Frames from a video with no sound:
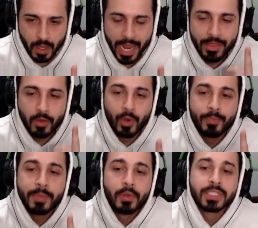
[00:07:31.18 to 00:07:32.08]
And then when
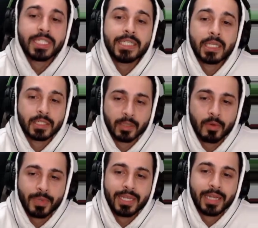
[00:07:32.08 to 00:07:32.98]
people see
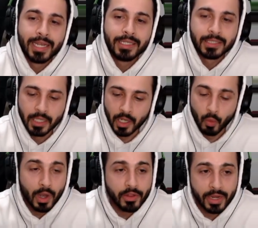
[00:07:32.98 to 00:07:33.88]
someone being nice,
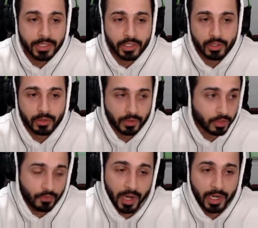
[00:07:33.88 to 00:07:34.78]
whether it's your
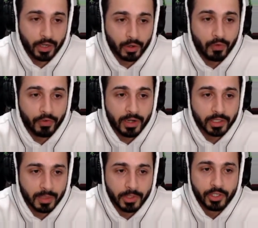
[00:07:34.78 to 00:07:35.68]
your fucking girlfriend or
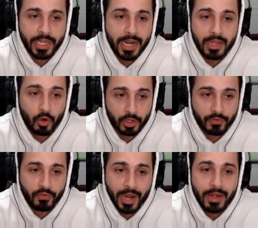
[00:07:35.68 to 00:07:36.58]
someone you're dating or your
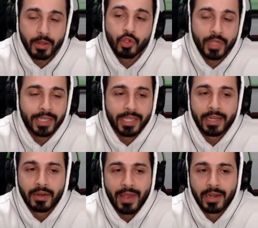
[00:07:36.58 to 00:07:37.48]
friend, you get
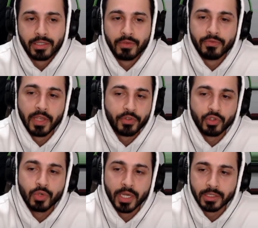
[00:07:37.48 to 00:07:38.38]
taken advantage of if you're
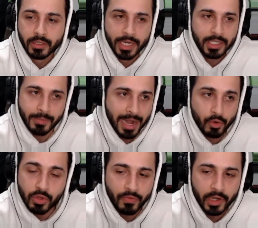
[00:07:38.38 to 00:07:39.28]
too nice. It doesn't matter
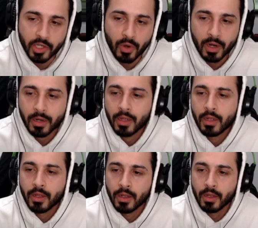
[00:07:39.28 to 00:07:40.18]
who the fuck you are.
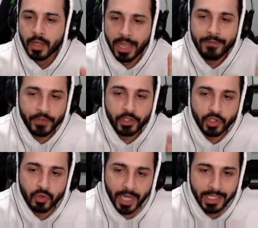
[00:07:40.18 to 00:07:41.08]
If you're
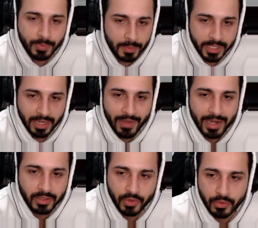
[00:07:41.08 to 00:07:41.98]
too nice, people take
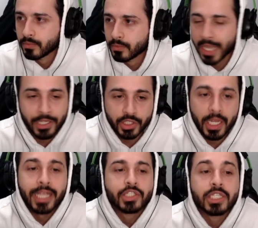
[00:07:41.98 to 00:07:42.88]
advantage of you. It's just,
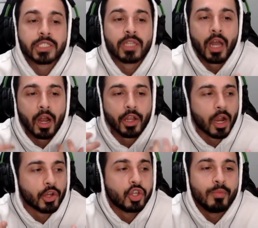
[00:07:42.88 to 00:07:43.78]
it's just our,
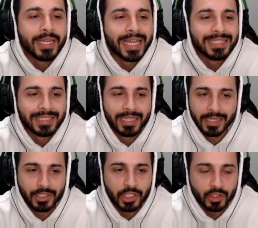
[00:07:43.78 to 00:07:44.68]
our human instinct.
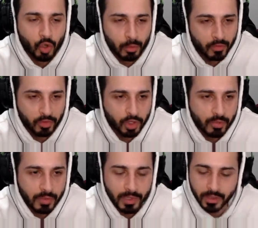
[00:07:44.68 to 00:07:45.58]
It's just normal for a
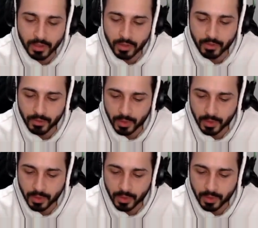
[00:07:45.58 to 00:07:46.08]
human being to do.